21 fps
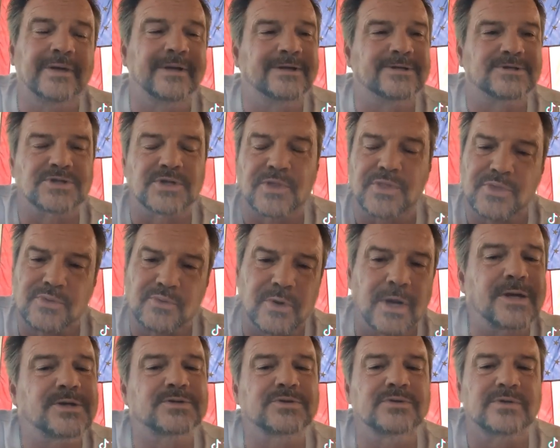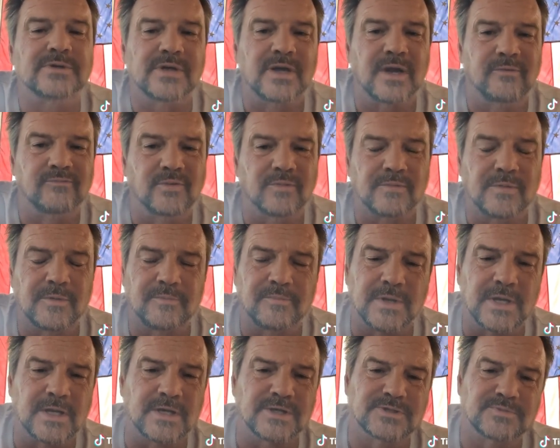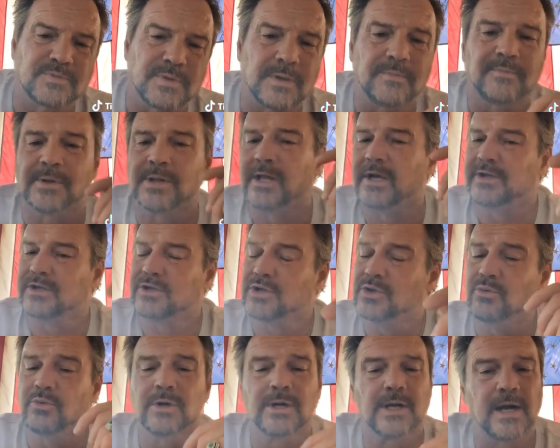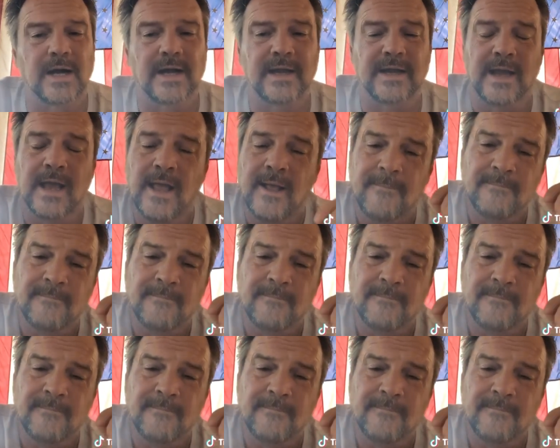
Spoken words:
It is a threat to the government because people like you and I